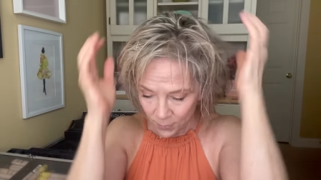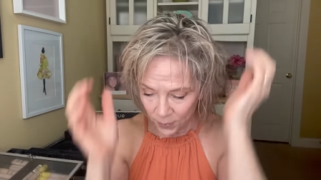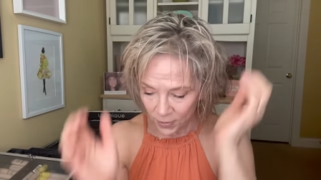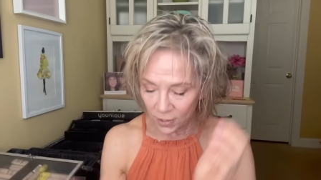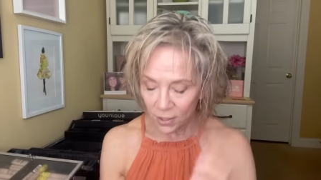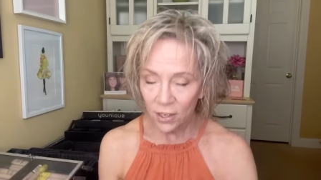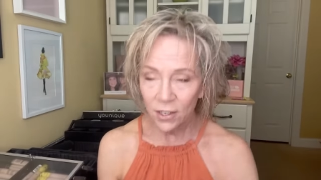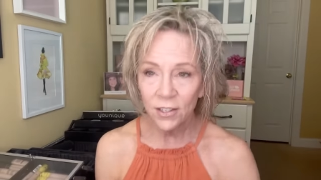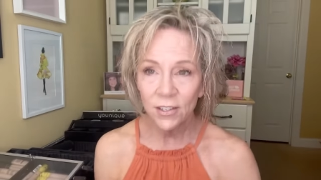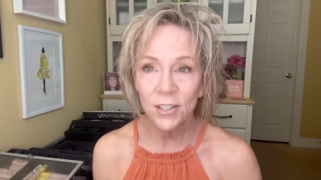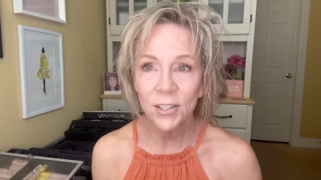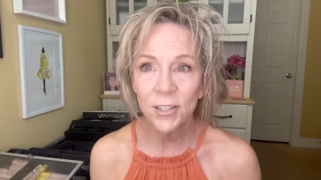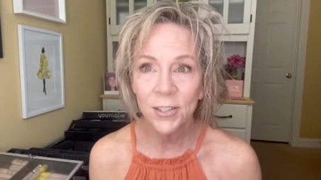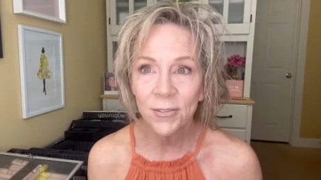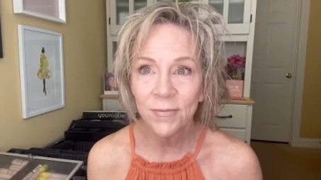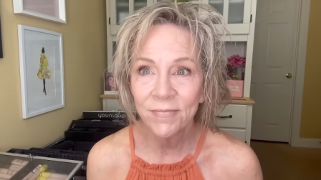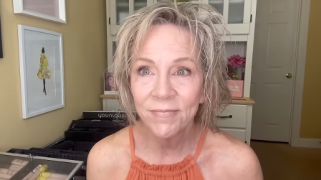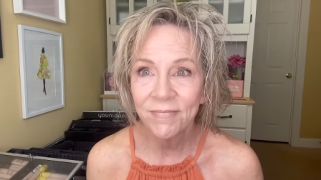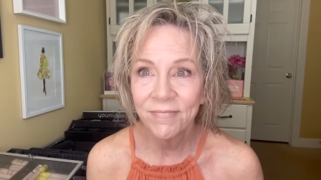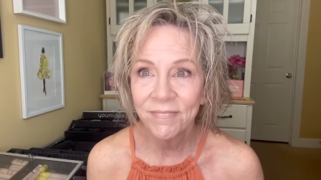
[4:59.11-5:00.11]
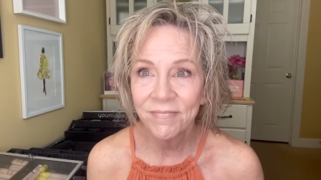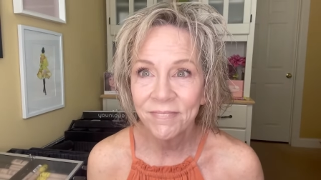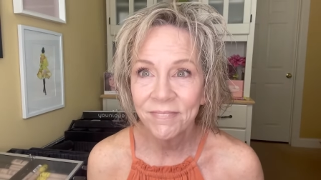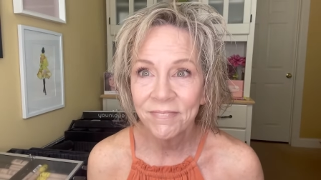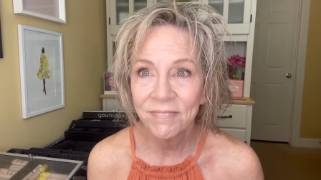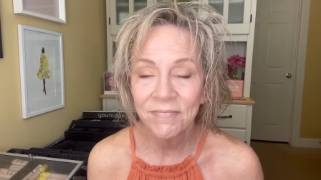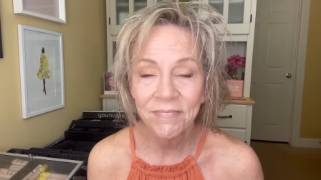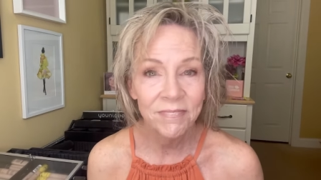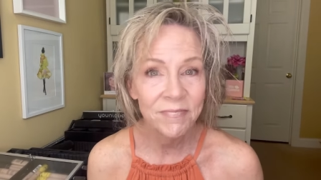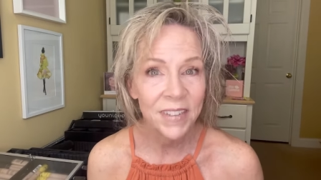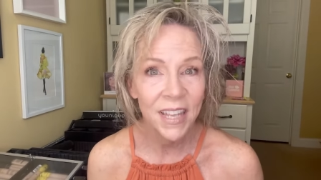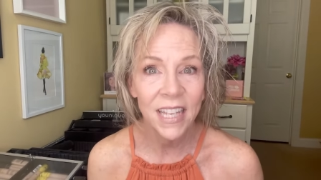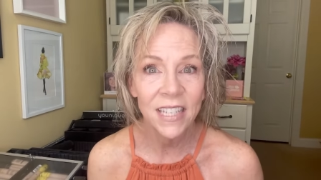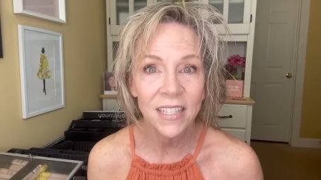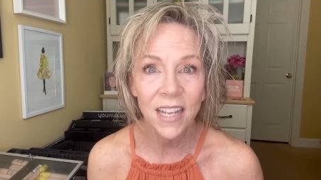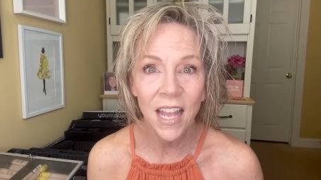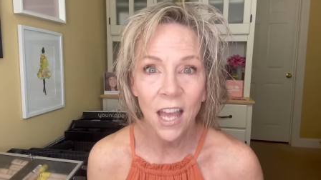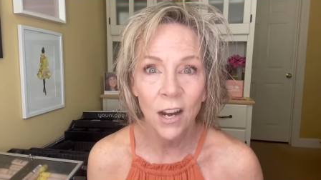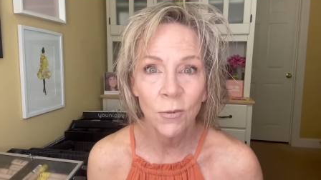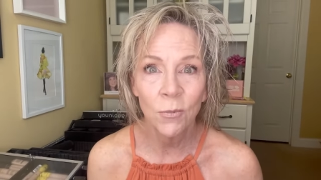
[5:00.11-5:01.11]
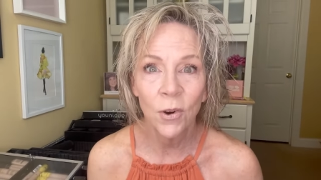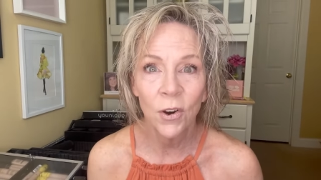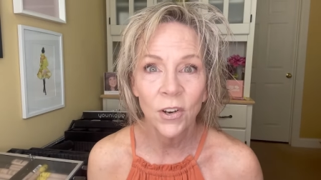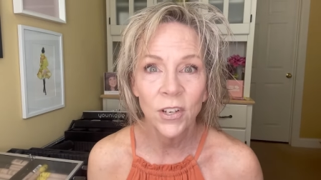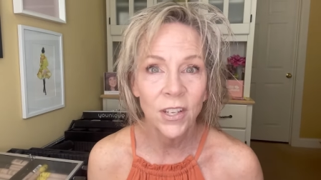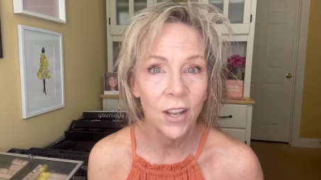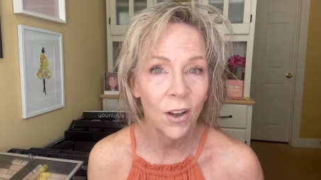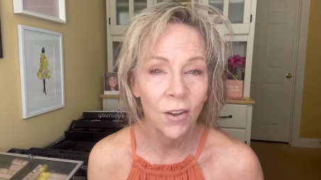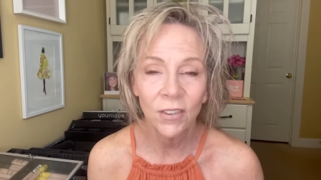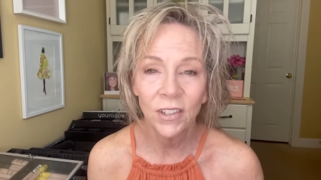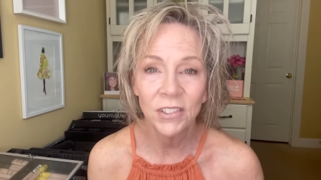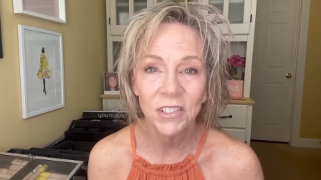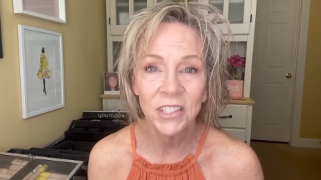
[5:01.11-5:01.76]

because it's got to work, y'all.